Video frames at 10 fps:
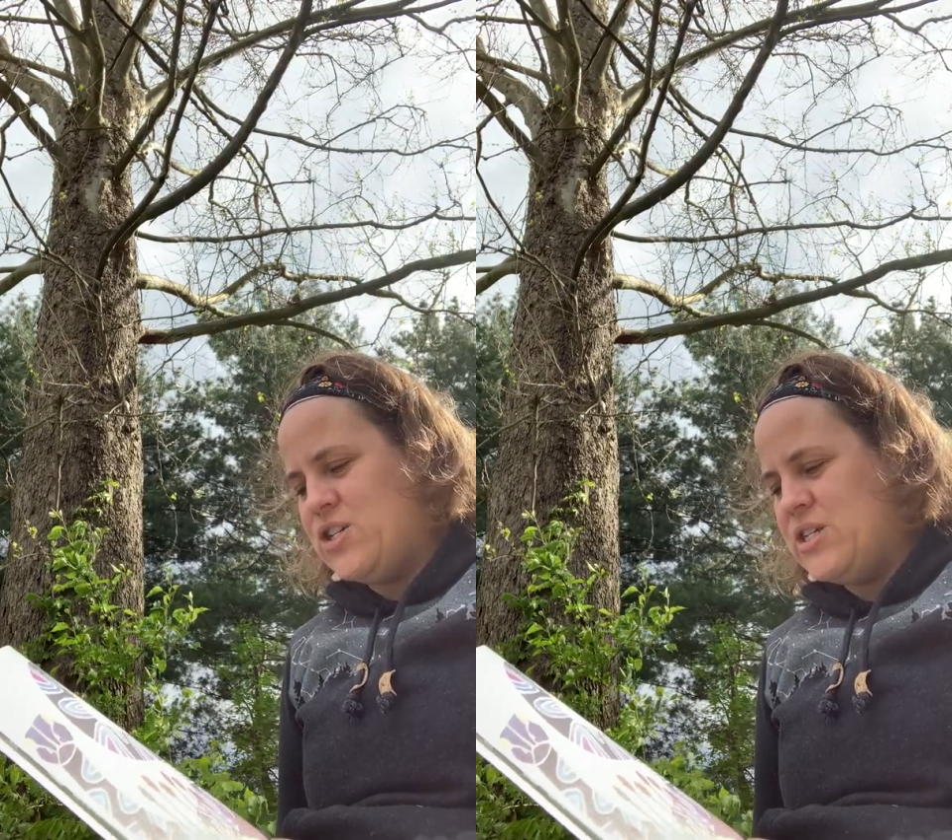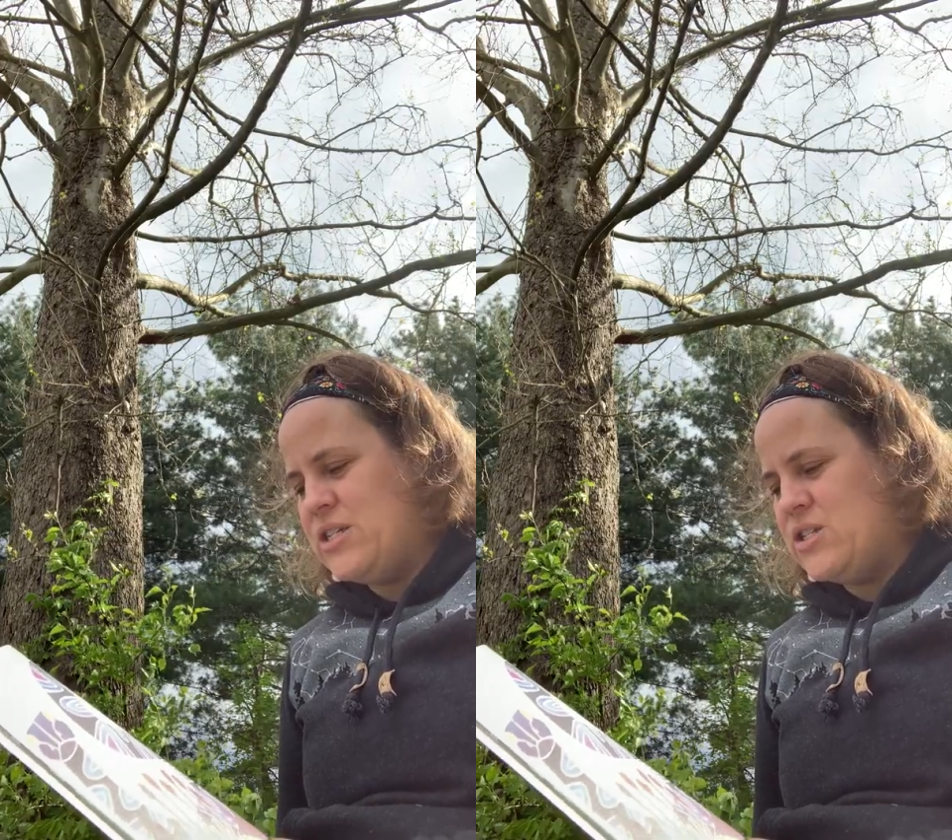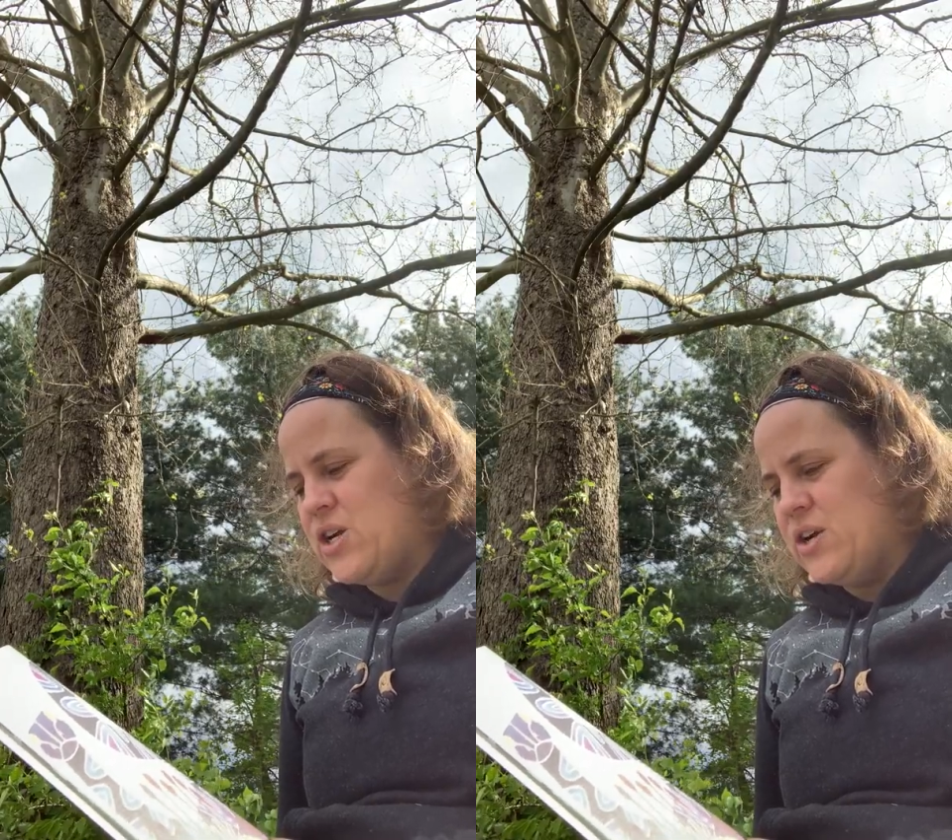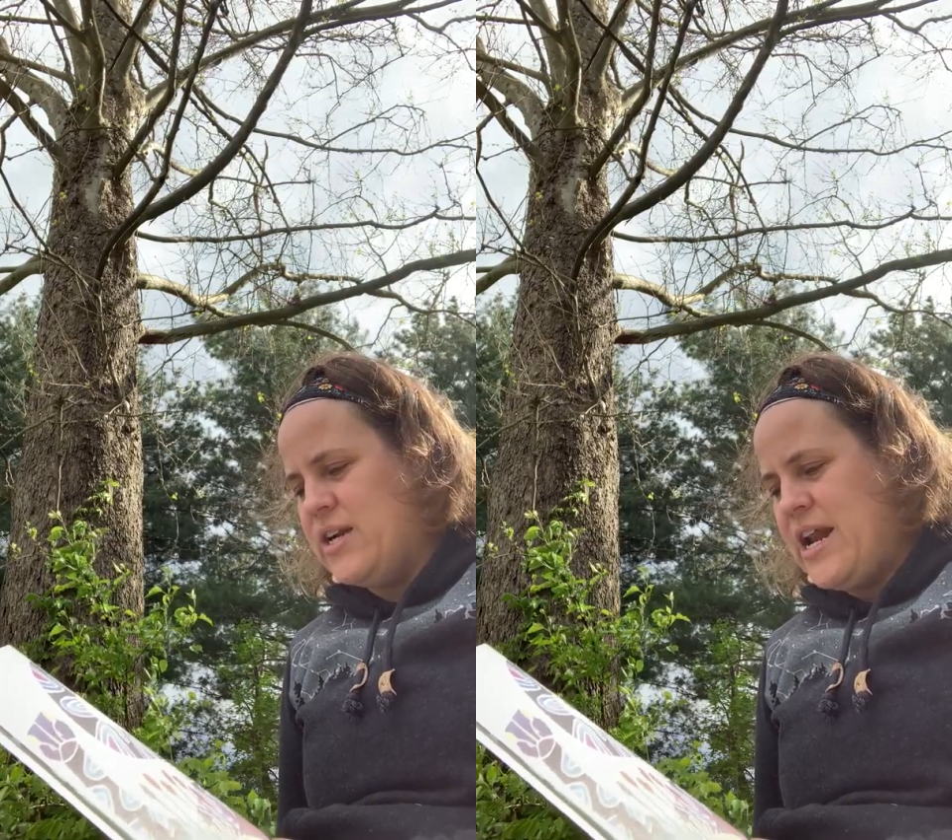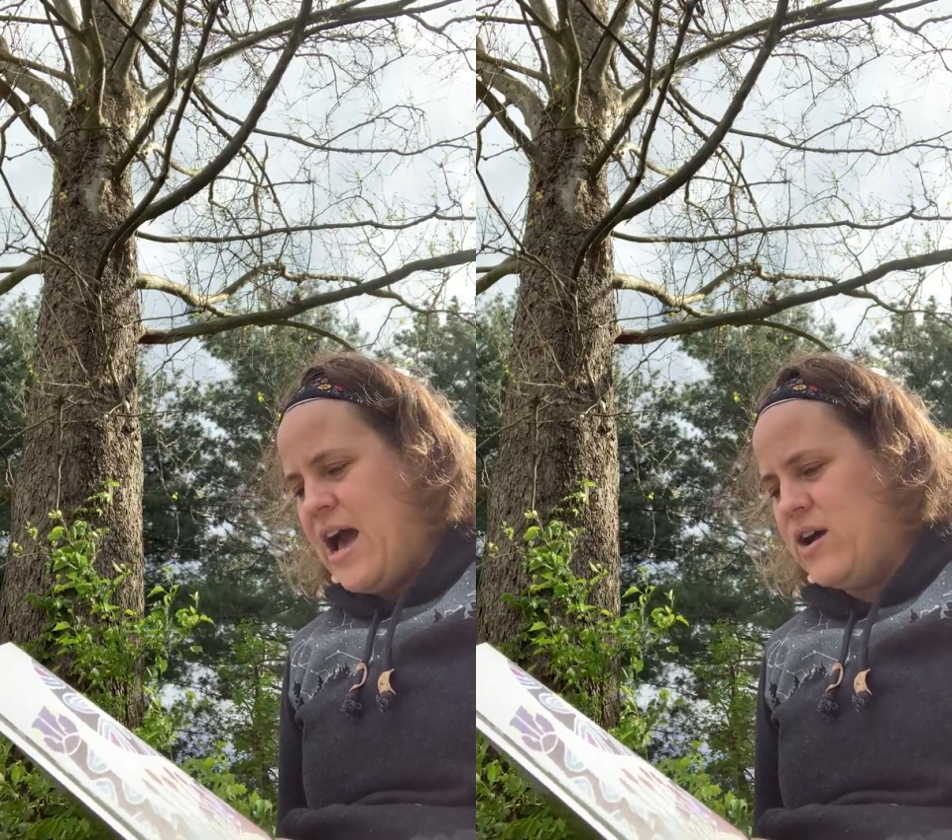She
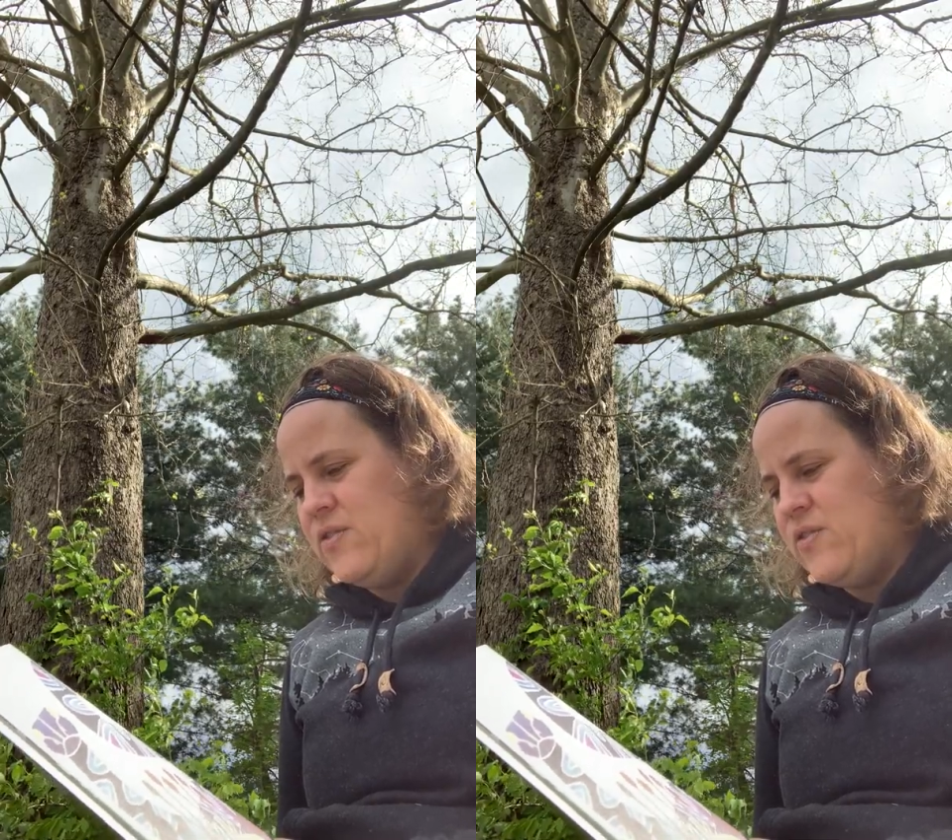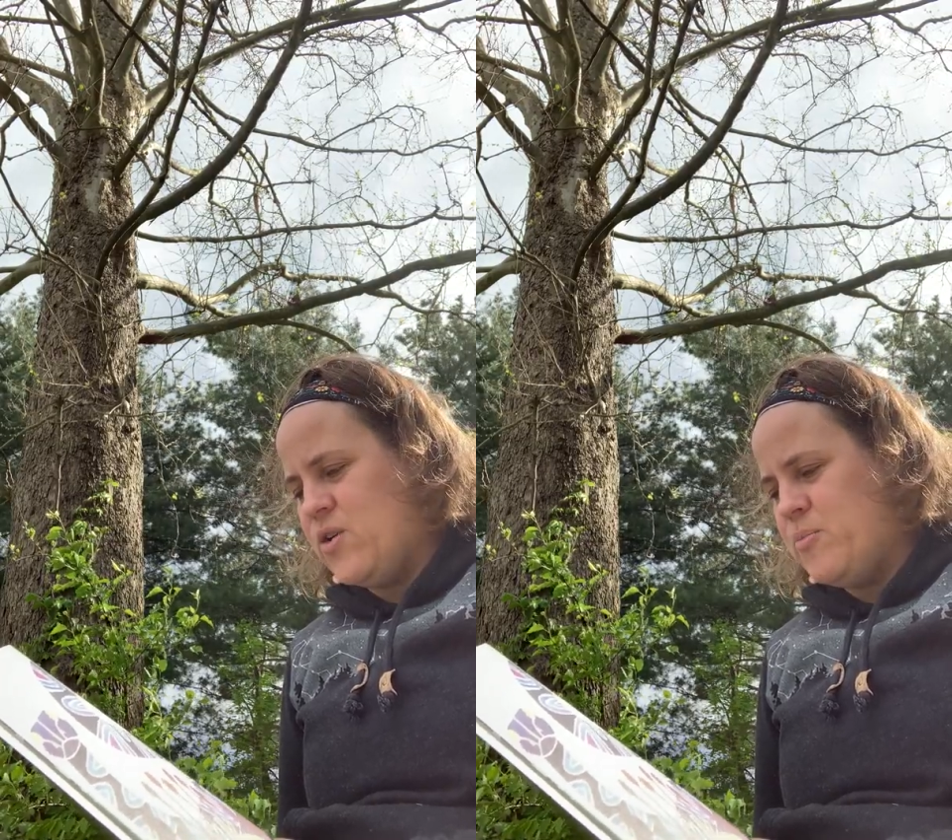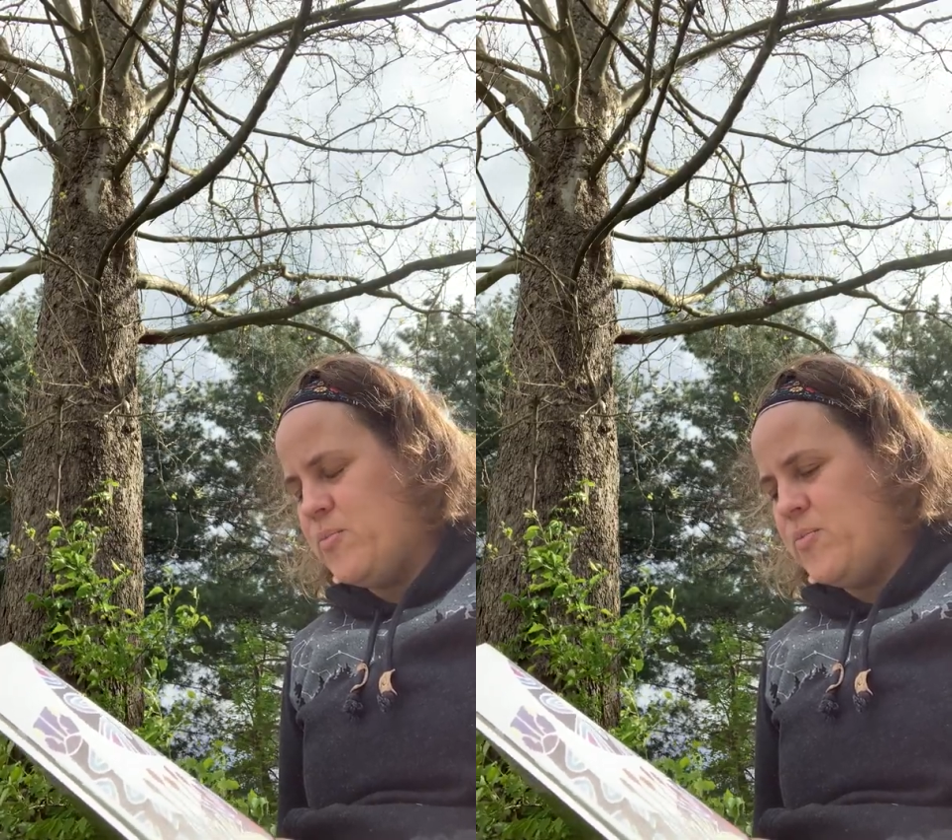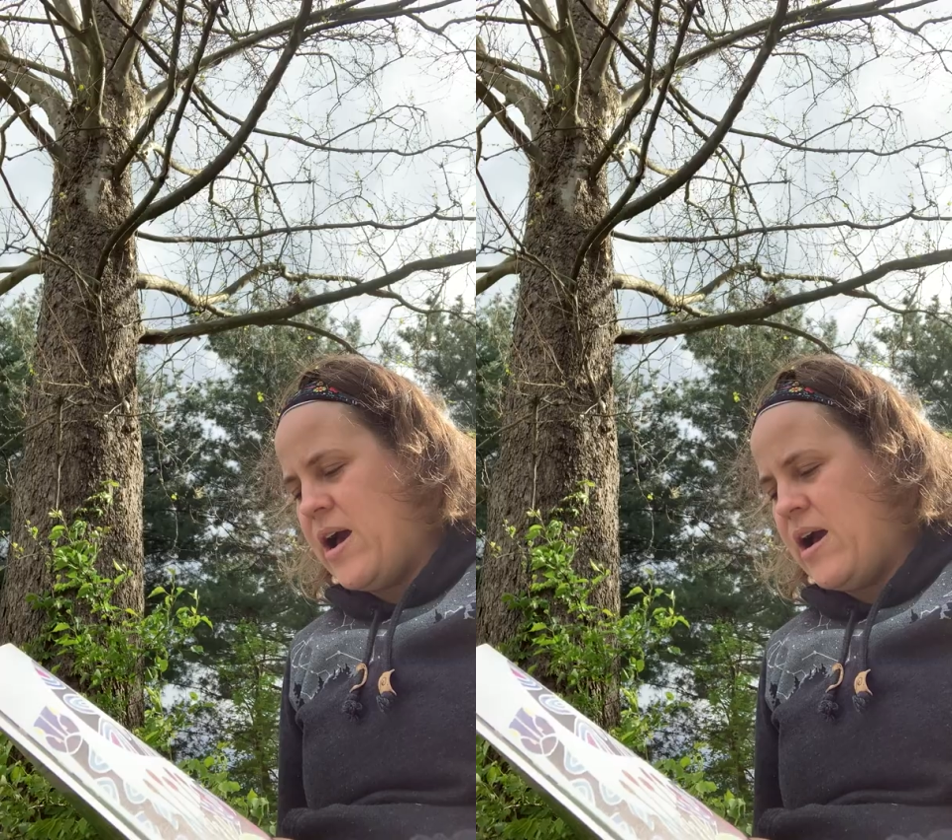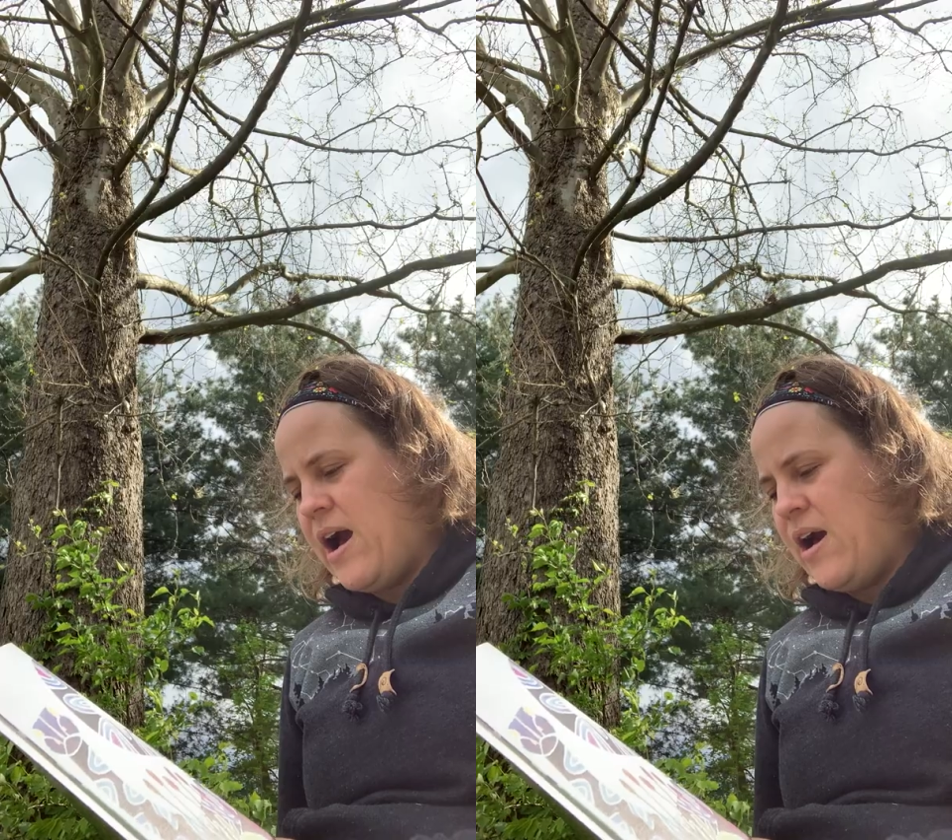scurried
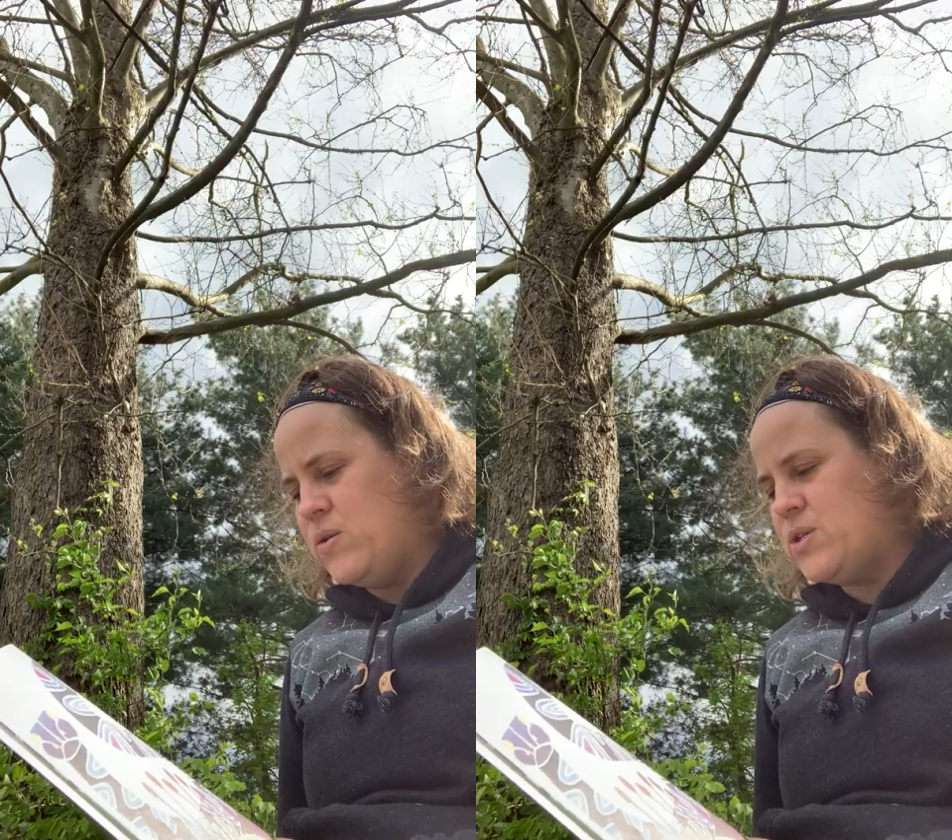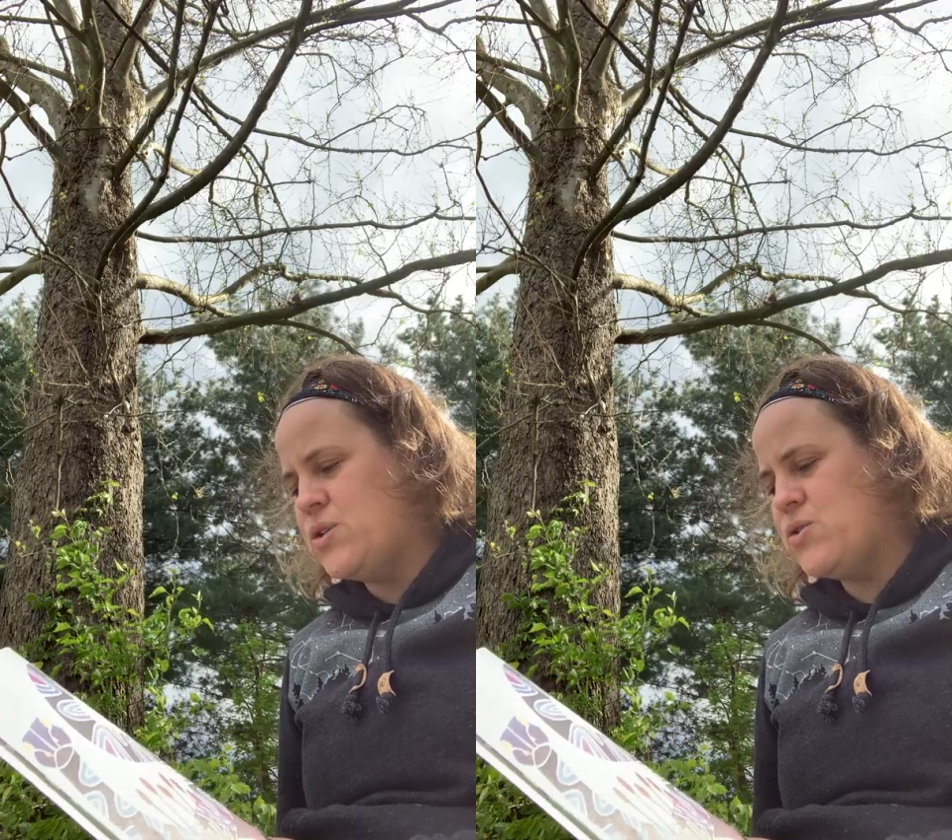out